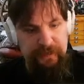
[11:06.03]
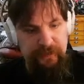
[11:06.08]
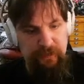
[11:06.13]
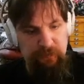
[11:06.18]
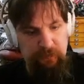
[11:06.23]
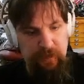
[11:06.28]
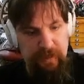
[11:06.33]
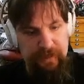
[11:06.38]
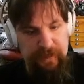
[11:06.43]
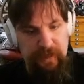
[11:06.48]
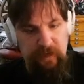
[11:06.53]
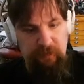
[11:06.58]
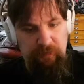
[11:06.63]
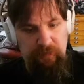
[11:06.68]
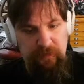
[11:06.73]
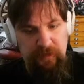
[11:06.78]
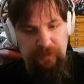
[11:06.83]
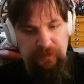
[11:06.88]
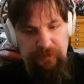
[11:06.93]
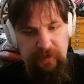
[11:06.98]
them right now,
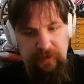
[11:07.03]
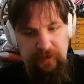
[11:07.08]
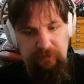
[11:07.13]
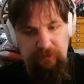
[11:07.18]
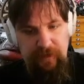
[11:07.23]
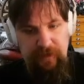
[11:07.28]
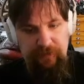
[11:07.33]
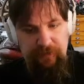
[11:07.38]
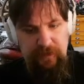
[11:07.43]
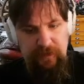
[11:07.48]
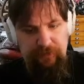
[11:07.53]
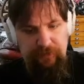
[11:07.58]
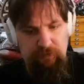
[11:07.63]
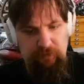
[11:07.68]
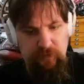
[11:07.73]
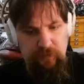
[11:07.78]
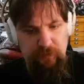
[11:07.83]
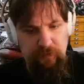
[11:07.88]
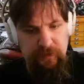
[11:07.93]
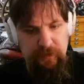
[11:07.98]
plus I don't have enough
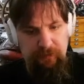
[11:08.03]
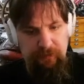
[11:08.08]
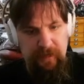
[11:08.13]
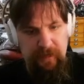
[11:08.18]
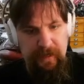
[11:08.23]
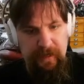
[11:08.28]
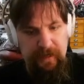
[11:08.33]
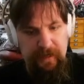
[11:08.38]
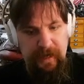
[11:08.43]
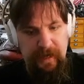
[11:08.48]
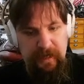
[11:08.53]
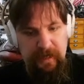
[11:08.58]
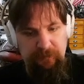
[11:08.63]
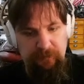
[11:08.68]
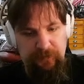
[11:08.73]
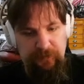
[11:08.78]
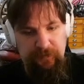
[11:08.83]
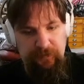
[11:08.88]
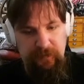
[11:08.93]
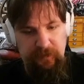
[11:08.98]
room in my
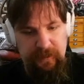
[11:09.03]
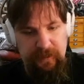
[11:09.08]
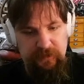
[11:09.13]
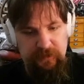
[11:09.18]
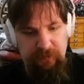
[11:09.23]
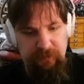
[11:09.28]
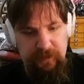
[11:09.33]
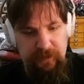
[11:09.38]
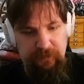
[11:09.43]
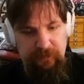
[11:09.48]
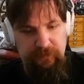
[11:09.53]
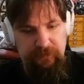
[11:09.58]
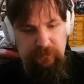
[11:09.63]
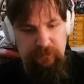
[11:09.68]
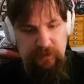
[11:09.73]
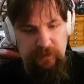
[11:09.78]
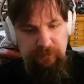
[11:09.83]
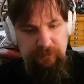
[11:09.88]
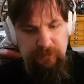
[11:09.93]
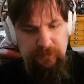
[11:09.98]
item select menu
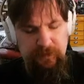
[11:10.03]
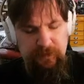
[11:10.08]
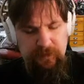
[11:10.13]
screen.